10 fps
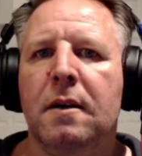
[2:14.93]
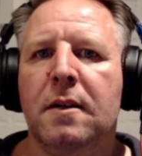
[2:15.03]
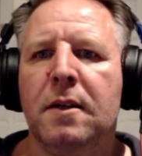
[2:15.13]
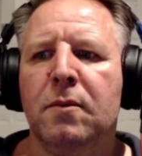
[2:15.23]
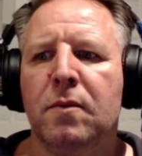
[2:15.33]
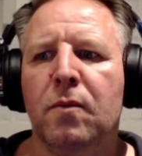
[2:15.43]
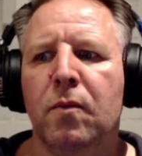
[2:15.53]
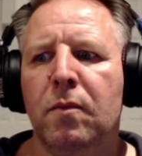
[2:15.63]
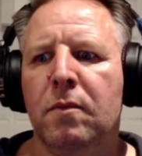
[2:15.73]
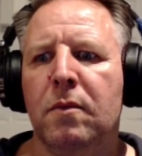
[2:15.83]
And
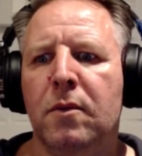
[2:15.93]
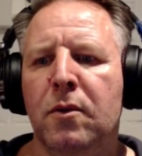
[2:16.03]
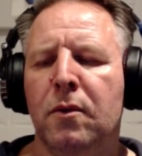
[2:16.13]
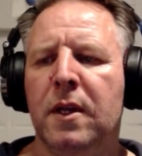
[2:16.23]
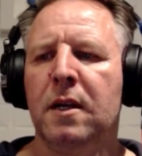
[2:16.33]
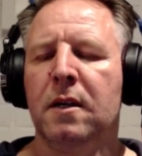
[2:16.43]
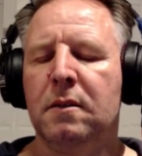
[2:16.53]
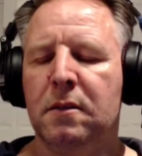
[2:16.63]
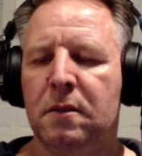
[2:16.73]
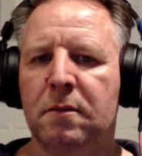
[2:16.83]
you're then like,
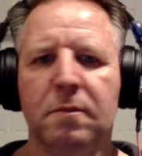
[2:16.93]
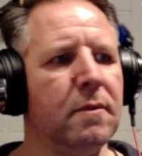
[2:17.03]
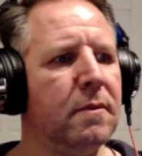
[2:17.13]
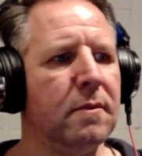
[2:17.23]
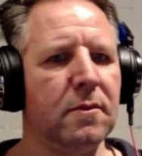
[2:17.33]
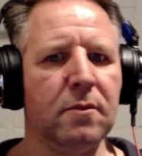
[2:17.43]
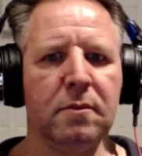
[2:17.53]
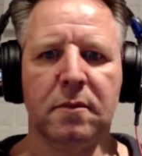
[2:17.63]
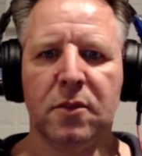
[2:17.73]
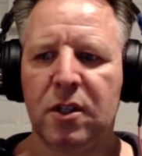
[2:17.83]
oh,
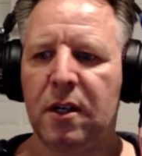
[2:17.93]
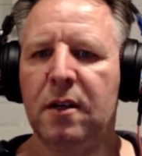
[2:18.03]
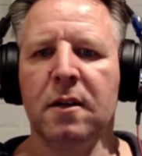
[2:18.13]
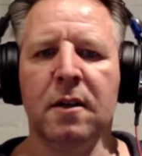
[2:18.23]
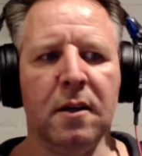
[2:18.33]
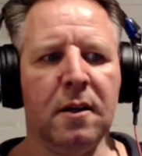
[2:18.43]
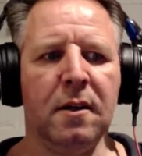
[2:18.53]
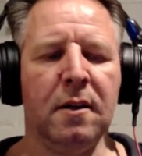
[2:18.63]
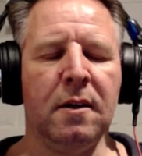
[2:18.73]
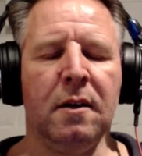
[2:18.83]
shit,
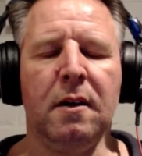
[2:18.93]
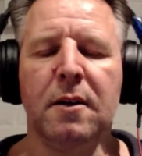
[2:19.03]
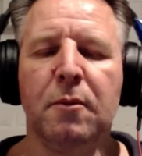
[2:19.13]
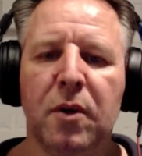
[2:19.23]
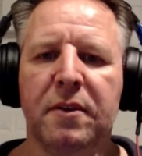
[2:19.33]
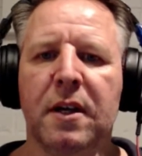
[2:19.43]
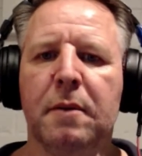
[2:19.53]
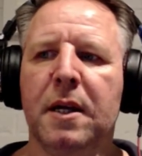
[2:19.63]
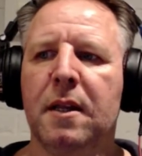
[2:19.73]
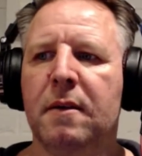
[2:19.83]
I didn't want to think
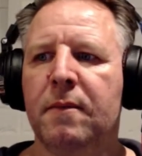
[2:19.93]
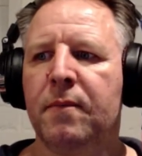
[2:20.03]
about that.